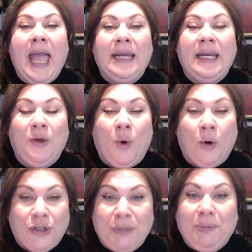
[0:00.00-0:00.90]
and in
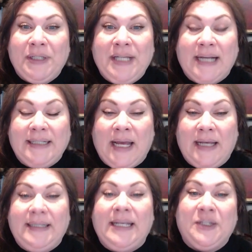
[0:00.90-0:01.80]
order to protect
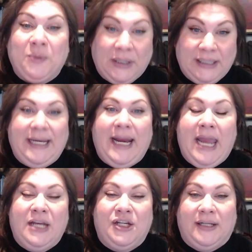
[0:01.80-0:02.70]
us as real
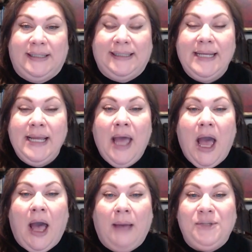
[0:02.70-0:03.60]
estate agents.
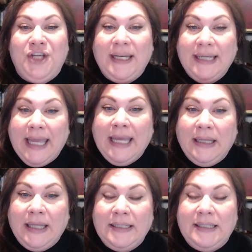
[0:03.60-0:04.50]
Um, Jen
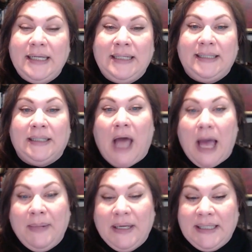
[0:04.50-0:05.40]
Kingland is the
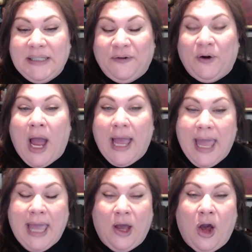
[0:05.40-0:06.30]
lobbyist for
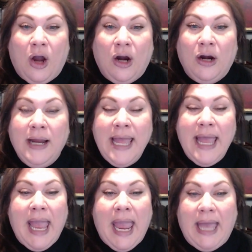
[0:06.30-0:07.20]
IAR,
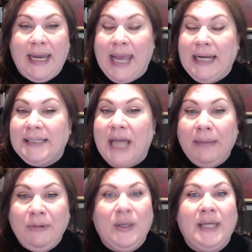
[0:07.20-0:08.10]
and
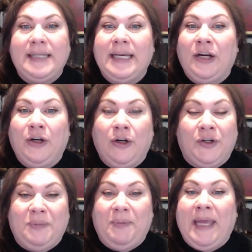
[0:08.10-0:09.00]
anytime you get to hear
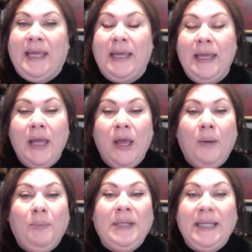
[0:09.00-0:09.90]
her speak,
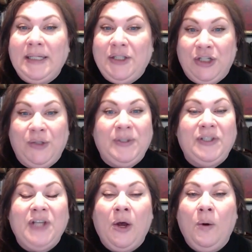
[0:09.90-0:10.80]
please do
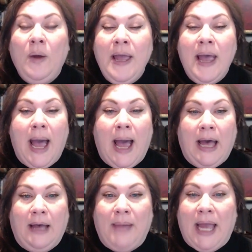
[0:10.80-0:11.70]
so.
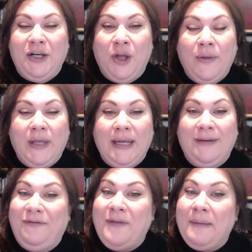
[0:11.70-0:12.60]
Um, I know
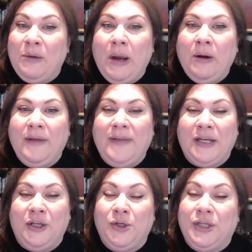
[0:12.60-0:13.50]
that in February,
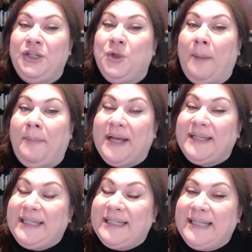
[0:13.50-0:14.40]
they usually do a
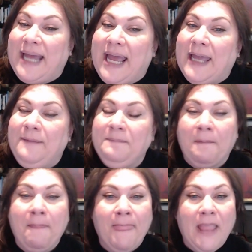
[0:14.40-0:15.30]
bus in day